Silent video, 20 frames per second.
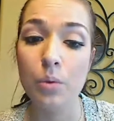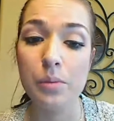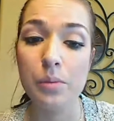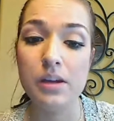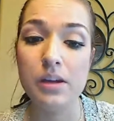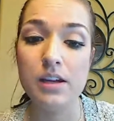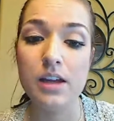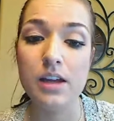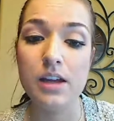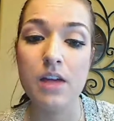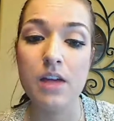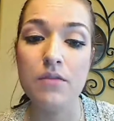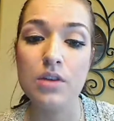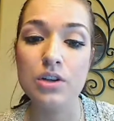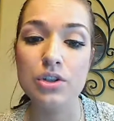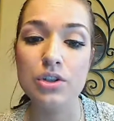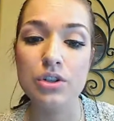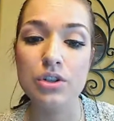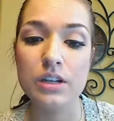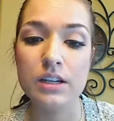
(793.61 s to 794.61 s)
Will the PK
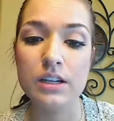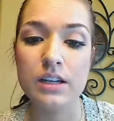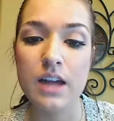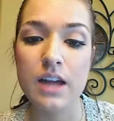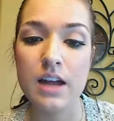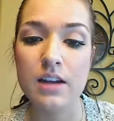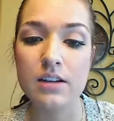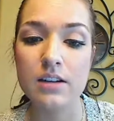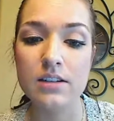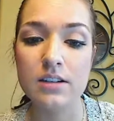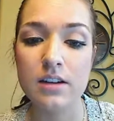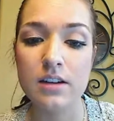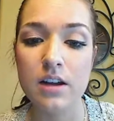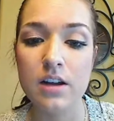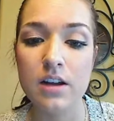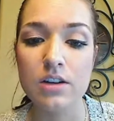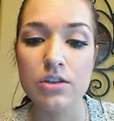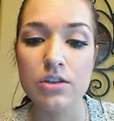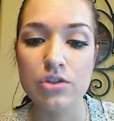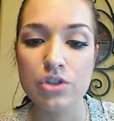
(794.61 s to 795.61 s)
eventually get
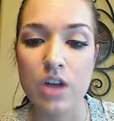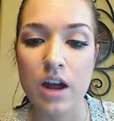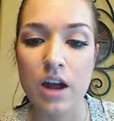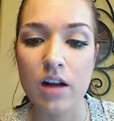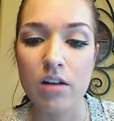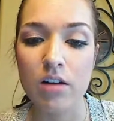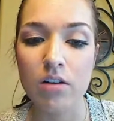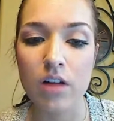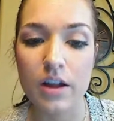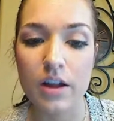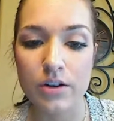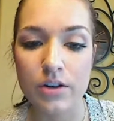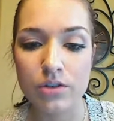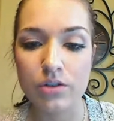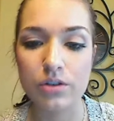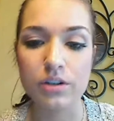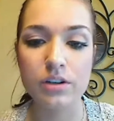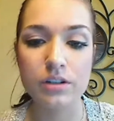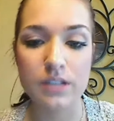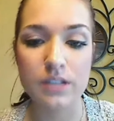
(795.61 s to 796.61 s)
gel
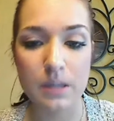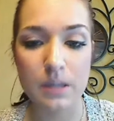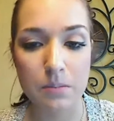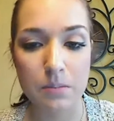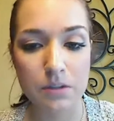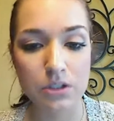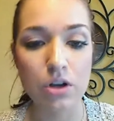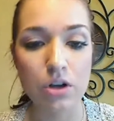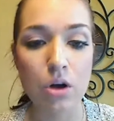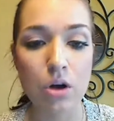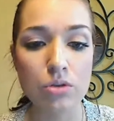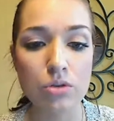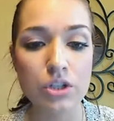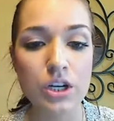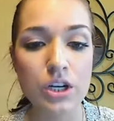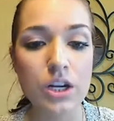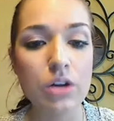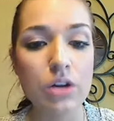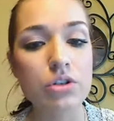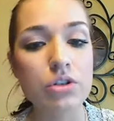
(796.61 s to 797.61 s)
under Tippett's
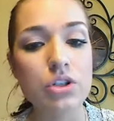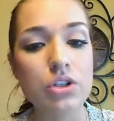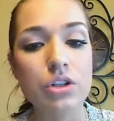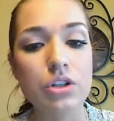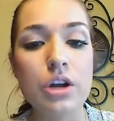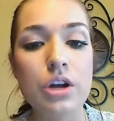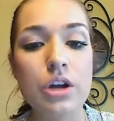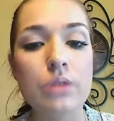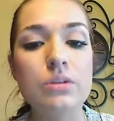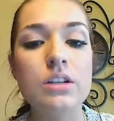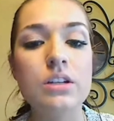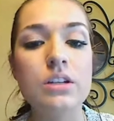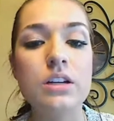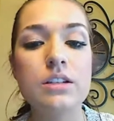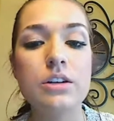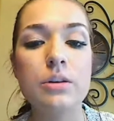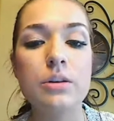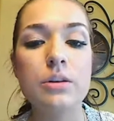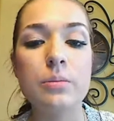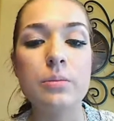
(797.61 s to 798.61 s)
coaching, or should the Oats
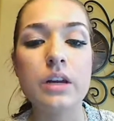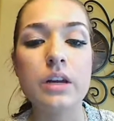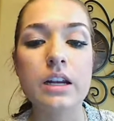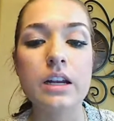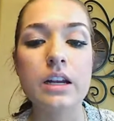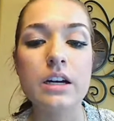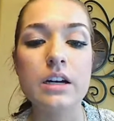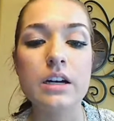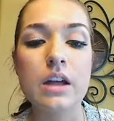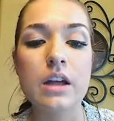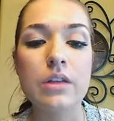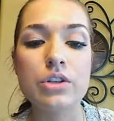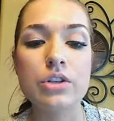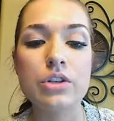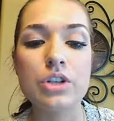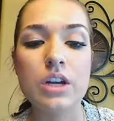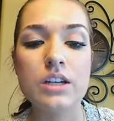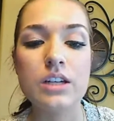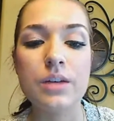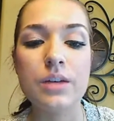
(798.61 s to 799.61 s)
consider bringing in
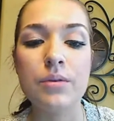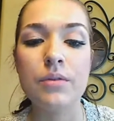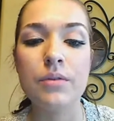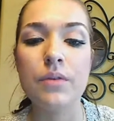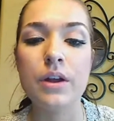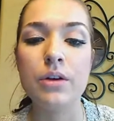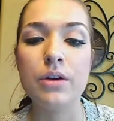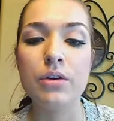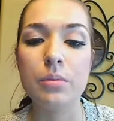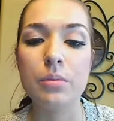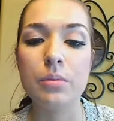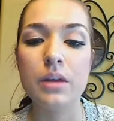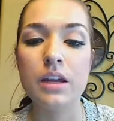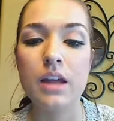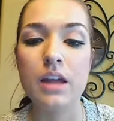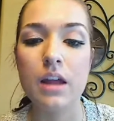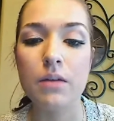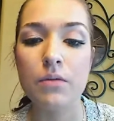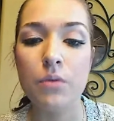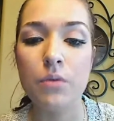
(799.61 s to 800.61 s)
another shutdown defender or
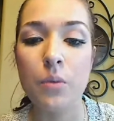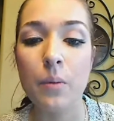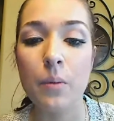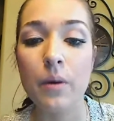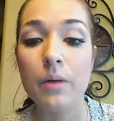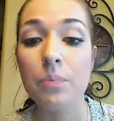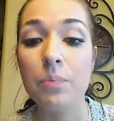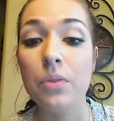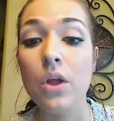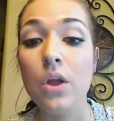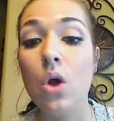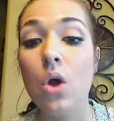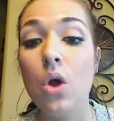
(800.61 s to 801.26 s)
PK forward?